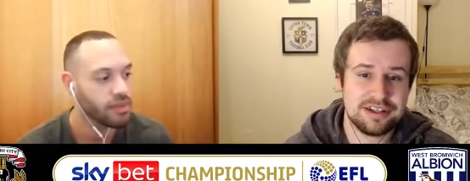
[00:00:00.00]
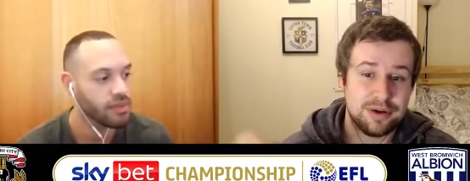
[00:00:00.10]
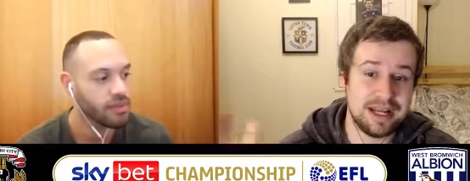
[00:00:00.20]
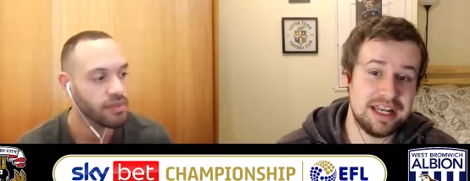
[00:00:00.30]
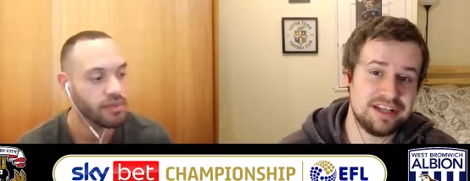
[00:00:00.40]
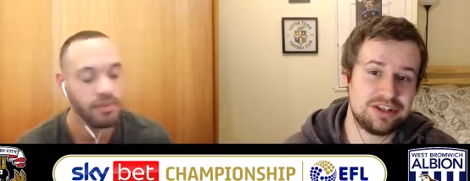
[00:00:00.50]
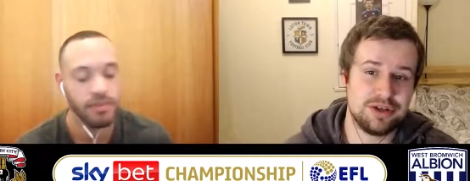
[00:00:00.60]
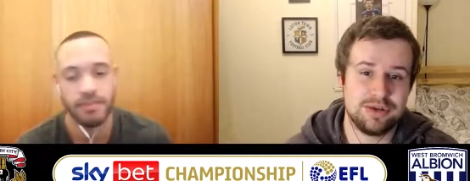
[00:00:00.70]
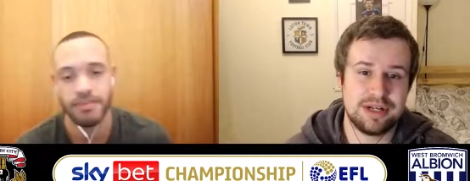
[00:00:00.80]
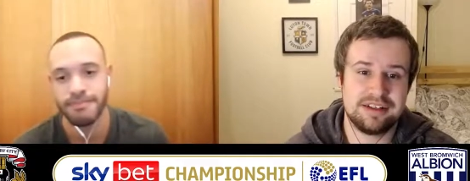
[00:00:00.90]
Speaker 1: So in these
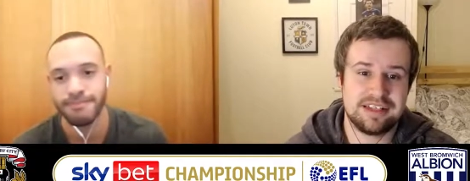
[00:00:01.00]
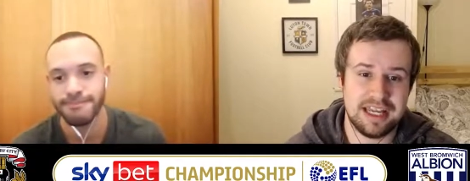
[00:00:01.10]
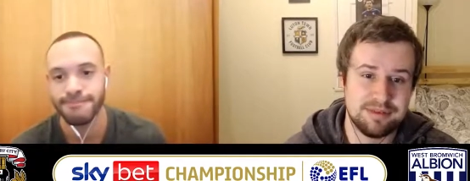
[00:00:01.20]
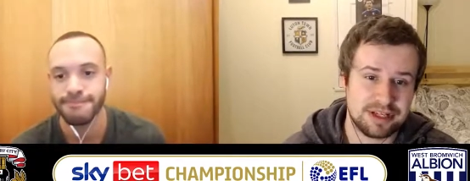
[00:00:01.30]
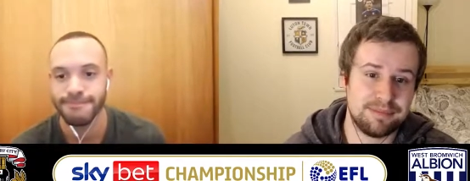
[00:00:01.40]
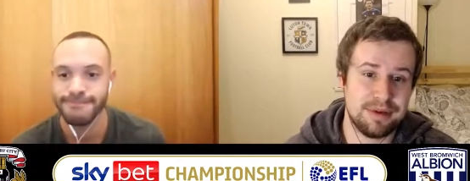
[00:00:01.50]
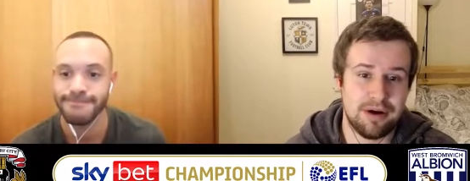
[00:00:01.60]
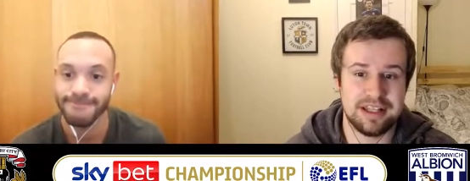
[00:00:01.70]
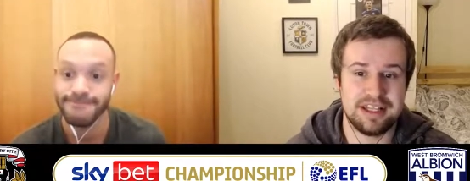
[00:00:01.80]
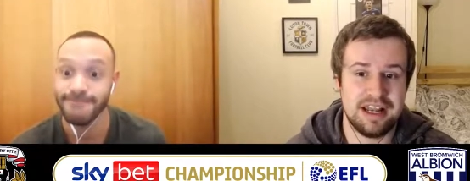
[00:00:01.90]
two teams
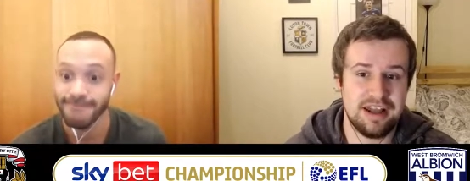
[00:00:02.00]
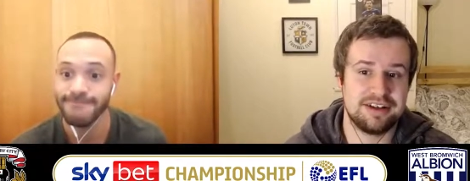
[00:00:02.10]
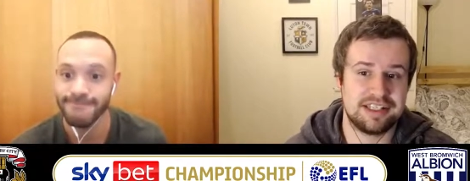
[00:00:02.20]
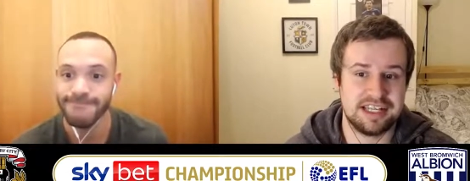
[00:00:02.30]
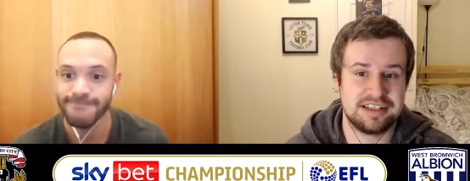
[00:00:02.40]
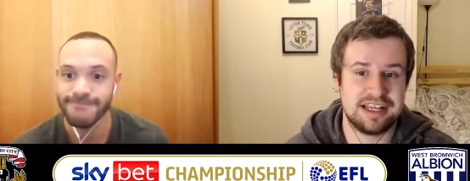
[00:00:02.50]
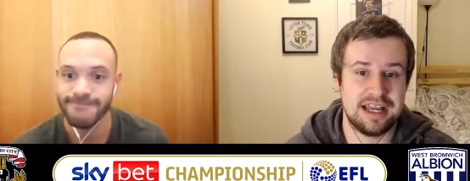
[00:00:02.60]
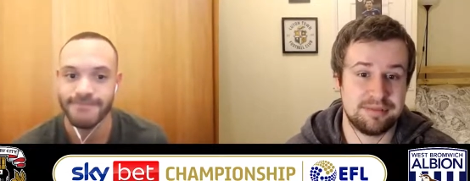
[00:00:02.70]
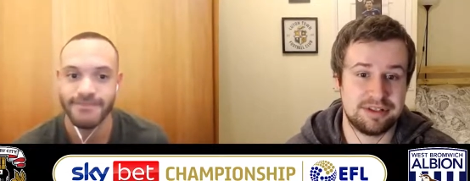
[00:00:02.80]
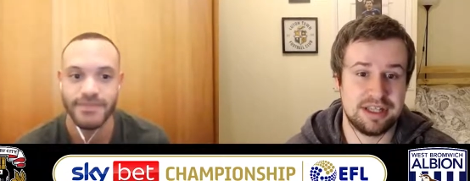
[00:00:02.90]
combined, their last 6
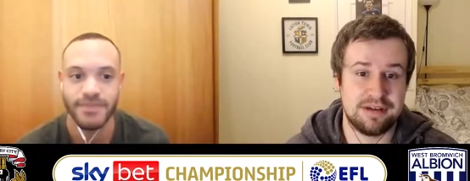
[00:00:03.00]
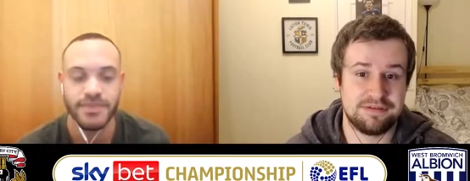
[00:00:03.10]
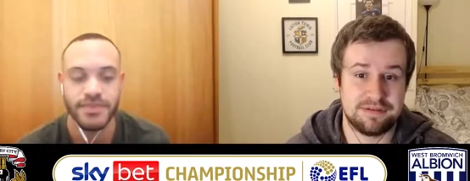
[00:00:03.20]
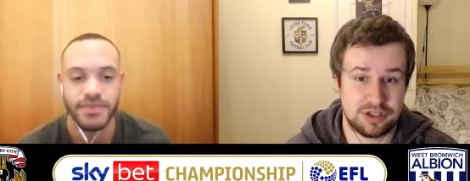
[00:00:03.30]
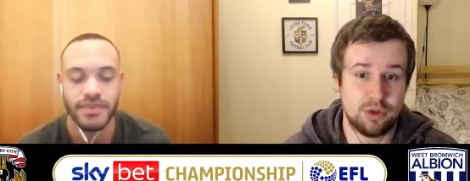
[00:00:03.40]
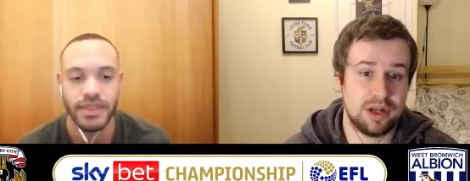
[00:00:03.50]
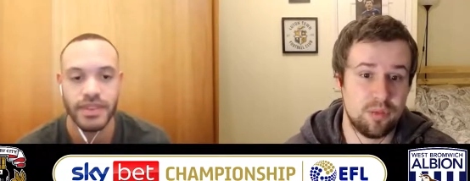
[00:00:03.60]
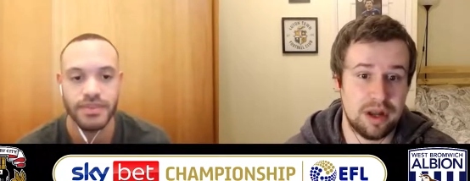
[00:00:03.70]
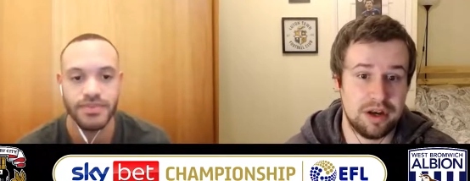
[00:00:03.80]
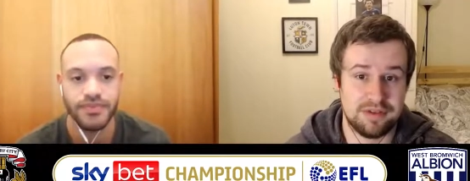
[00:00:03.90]
games, they've scored
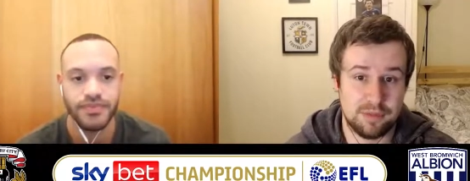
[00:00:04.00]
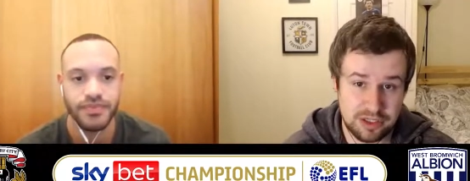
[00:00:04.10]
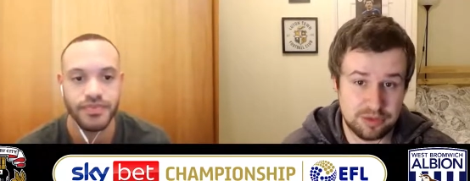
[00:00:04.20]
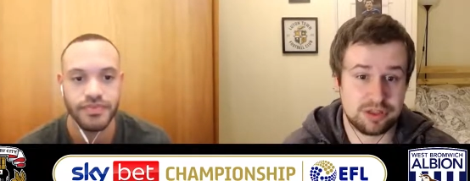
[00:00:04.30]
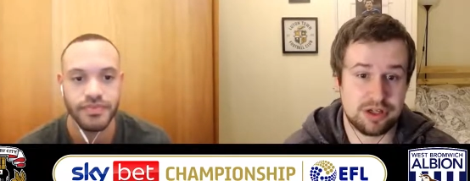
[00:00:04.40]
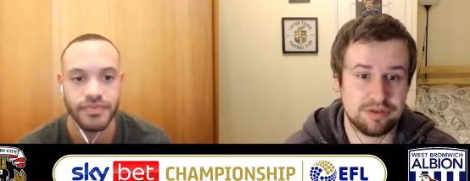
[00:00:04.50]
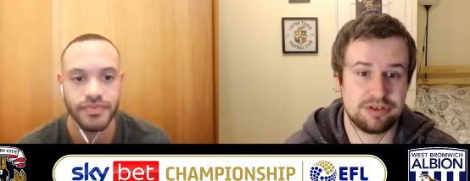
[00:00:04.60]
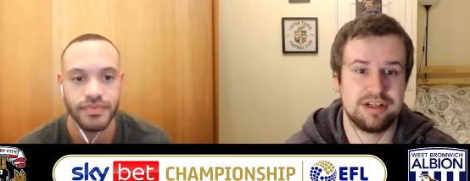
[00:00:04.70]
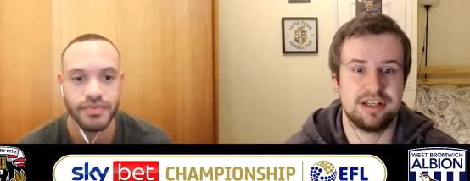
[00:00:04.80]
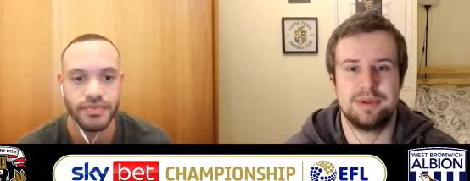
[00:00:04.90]
in one of them, which was
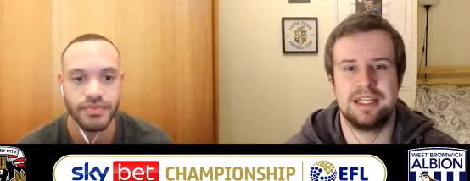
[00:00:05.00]
Coventry at the